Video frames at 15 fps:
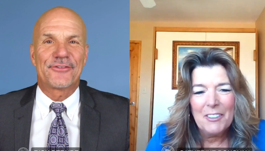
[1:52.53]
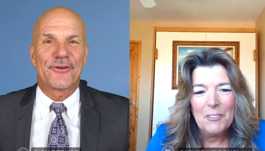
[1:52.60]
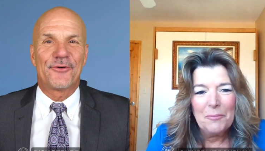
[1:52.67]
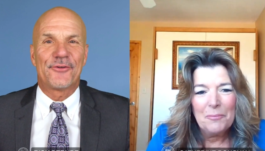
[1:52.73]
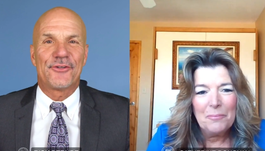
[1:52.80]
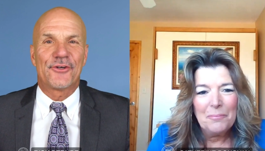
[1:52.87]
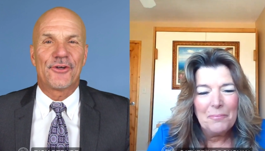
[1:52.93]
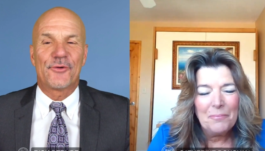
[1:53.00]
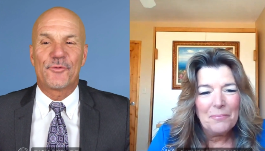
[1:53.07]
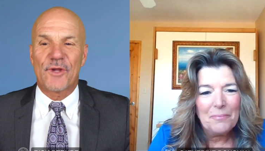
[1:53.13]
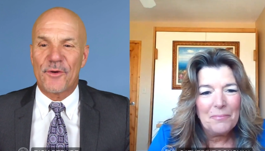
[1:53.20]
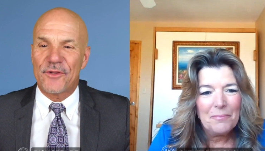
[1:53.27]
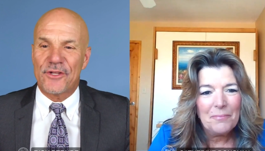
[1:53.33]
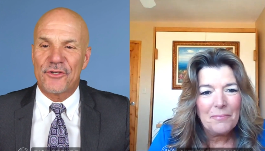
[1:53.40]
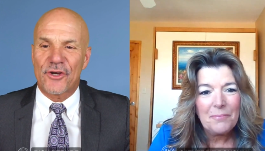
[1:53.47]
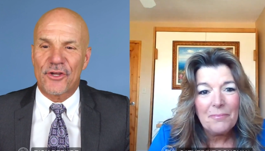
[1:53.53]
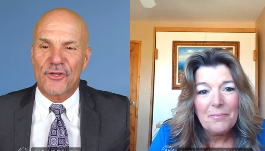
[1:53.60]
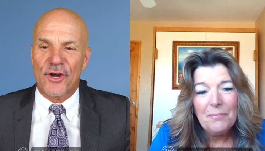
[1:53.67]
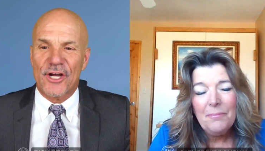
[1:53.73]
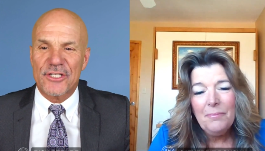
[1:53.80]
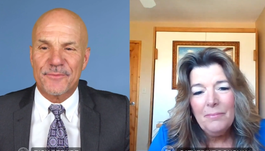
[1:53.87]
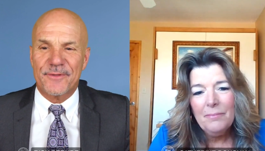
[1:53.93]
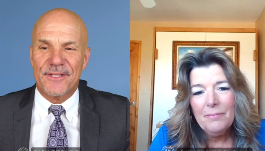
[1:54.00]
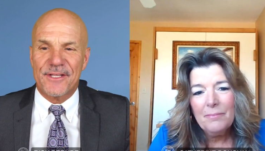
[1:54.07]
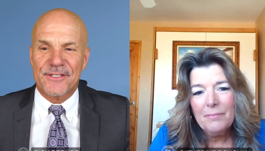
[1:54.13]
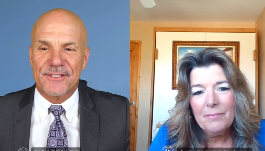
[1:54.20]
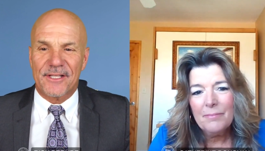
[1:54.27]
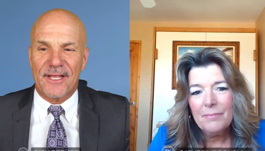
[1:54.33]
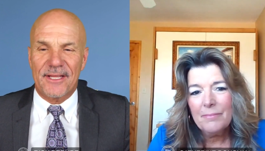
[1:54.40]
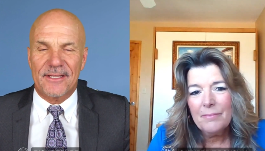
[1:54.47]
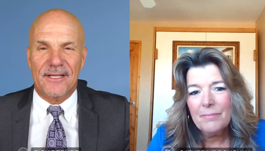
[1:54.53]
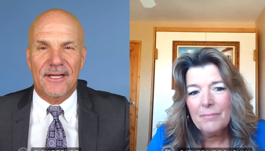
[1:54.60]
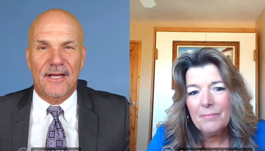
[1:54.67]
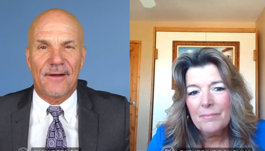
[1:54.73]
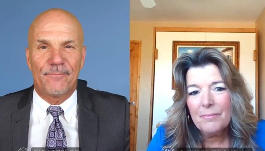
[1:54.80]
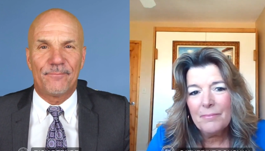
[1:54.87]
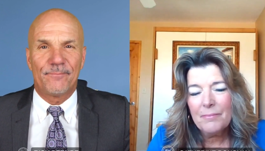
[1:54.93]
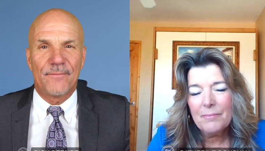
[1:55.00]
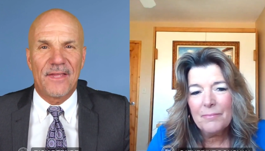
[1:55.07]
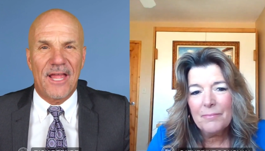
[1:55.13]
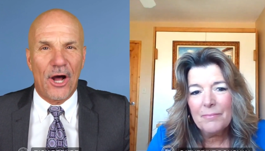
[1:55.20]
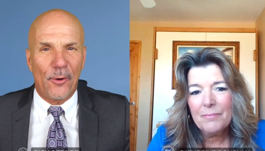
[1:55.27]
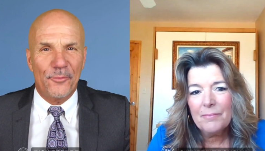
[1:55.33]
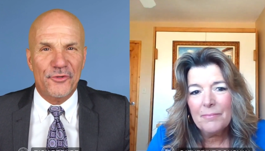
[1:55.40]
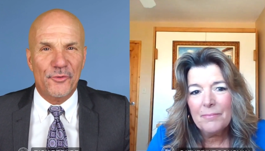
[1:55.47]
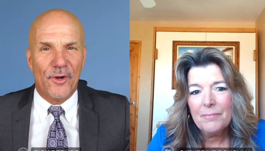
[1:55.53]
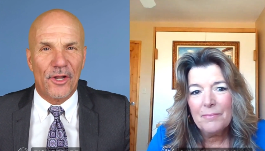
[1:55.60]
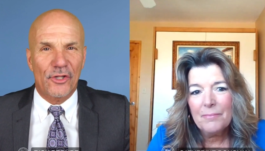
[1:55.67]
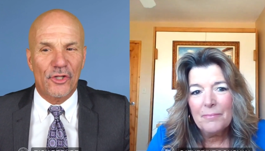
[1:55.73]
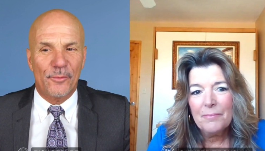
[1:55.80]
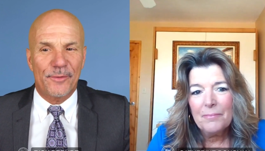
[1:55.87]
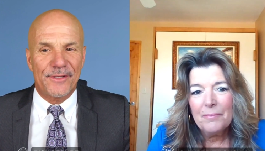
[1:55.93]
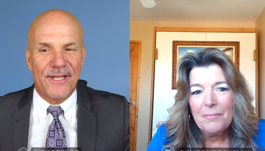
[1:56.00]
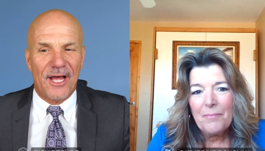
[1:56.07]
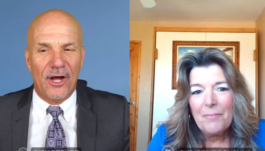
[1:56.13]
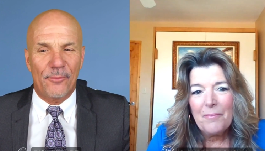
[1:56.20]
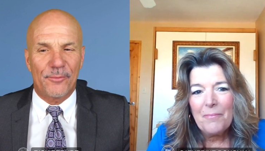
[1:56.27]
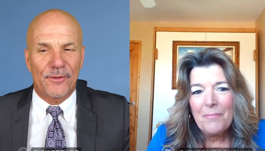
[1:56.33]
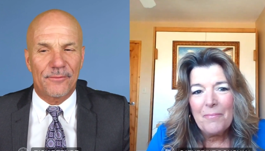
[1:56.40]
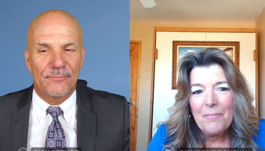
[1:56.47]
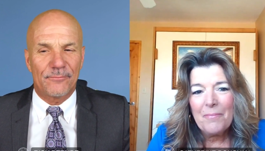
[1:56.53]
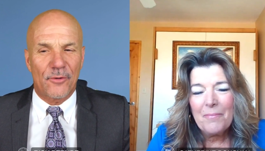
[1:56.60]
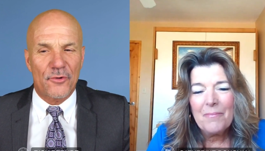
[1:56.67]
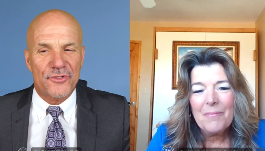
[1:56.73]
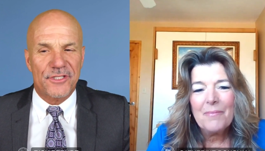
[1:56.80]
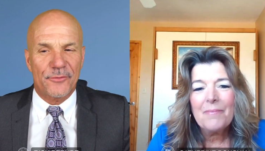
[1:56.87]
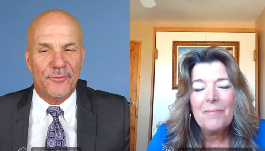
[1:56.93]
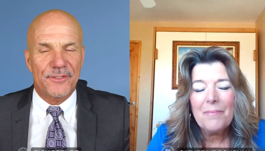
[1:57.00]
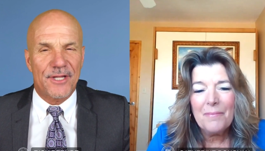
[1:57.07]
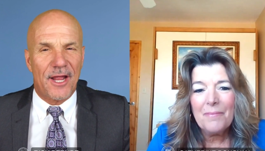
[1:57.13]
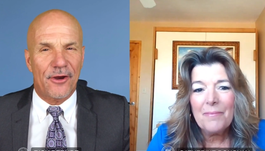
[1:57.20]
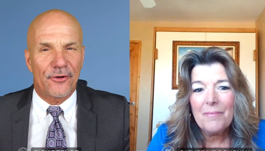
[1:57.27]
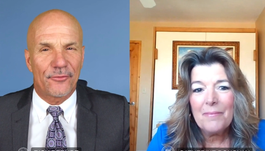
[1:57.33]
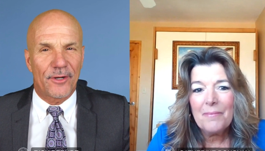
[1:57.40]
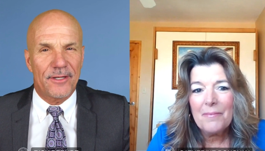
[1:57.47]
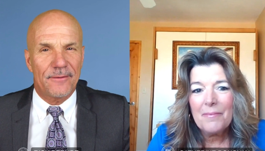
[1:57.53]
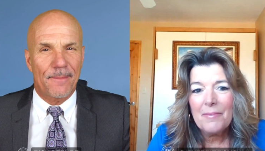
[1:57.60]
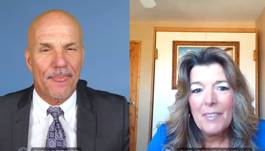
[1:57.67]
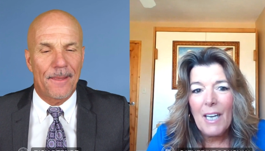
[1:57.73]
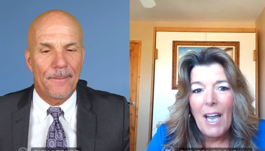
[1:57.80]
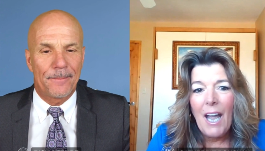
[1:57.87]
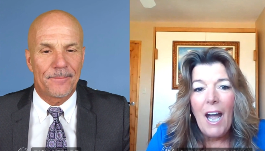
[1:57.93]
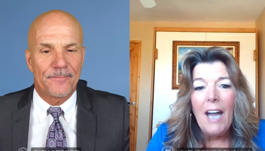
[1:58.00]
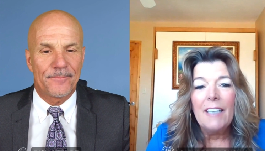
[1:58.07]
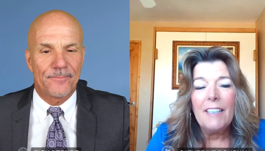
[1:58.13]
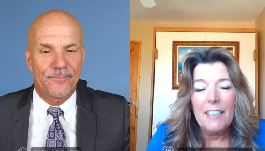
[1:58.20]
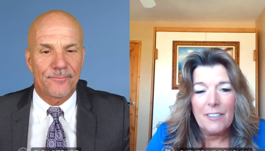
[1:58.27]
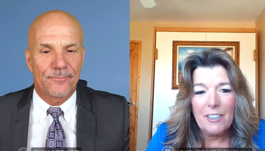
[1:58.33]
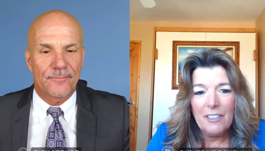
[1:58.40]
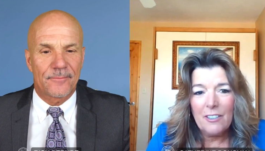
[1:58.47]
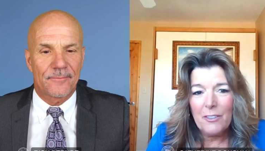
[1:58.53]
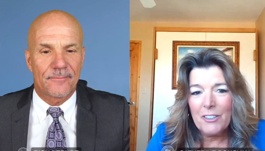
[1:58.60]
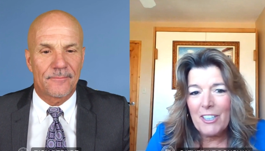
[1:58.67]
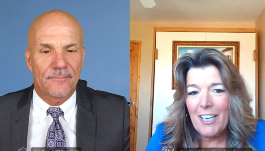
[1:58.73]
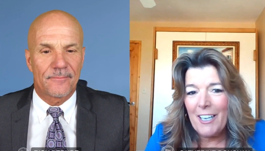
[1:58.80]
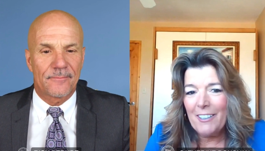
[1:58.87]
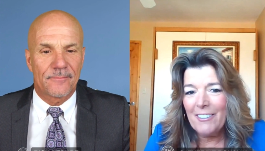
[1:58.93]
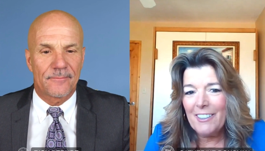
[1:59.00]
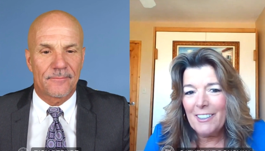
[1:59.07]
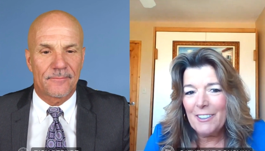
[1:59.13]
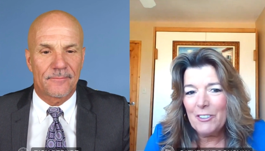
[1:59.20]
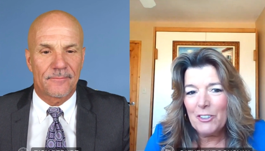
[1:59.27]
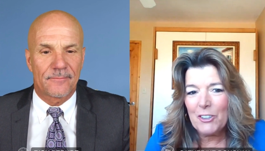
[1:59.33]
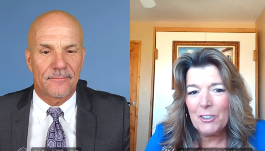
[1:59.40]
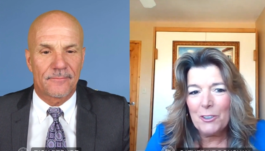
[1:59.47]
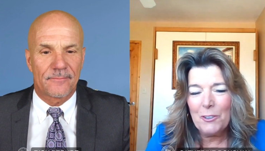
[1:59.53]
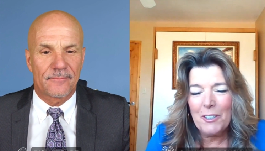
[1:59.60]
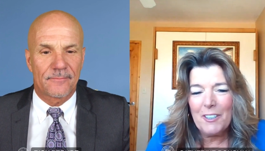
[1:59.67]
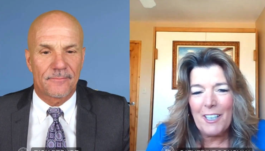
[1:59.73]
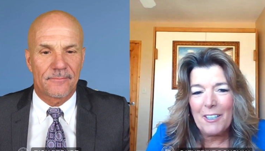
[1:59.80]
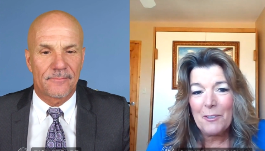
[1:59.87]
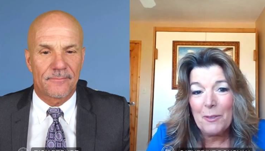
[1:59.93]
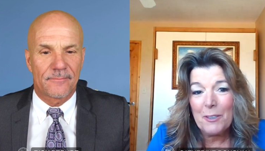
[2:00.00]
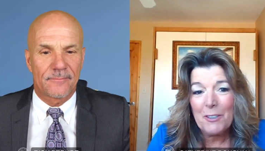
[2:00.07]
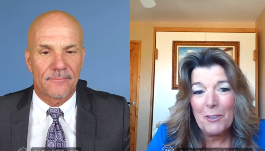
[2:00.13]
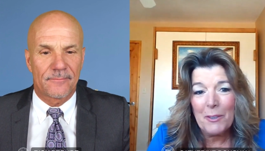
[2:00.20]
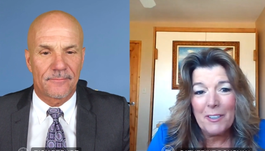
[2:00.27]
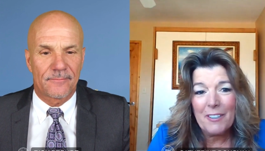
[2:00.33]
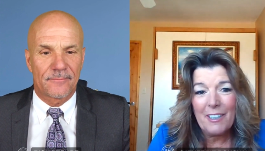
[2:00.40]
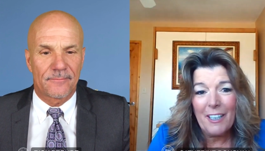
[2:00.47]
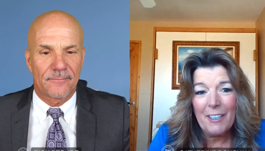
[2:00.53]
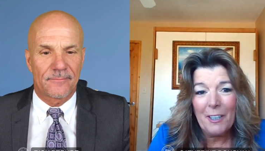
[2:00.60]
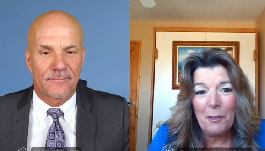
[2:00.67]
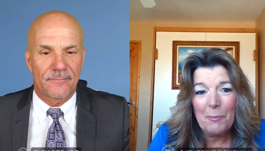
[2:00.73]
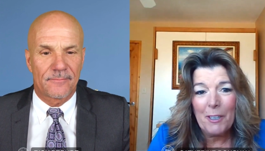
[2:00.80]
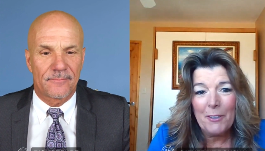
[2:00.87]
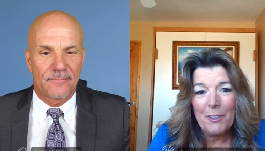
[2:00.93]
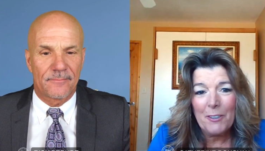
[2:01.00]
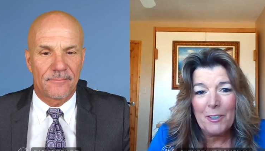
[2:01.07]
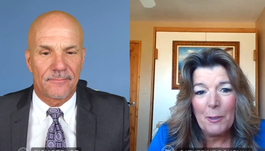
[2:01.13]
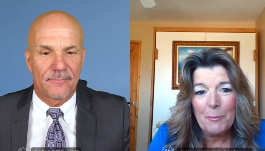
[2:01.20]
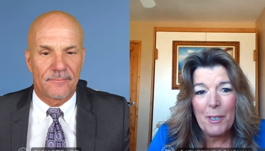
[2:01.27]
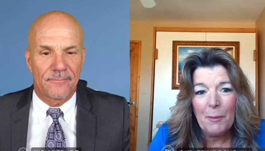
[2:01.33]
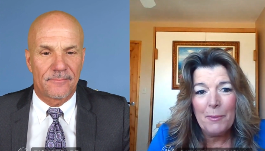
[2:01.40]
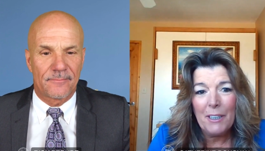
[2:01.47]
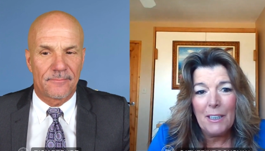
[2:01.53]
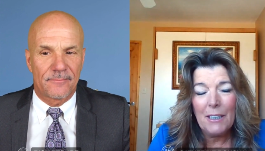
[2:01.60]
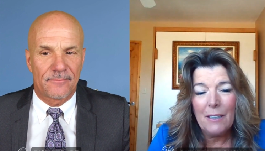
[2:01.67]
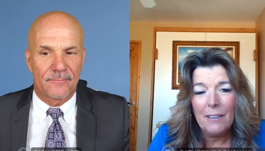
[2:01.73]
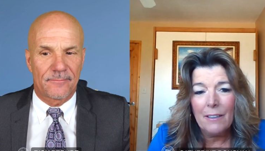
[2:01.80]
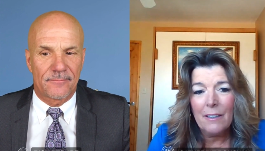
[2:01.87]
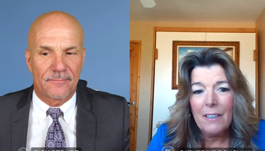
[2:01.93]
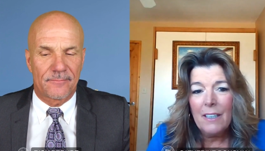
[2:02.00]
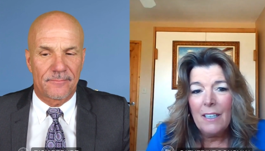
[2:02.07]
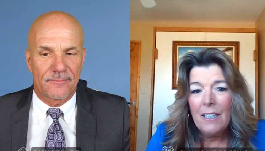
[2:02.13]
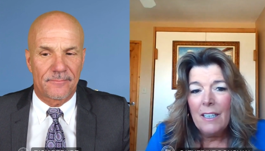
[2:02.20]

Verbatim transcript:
Speaker 1: So your and your your husband is like um, helps you out a little bit now, but mostly retired, right?
Speaker 2: Yes, he's retiring in June, and that's what's so exciting about this upcoming year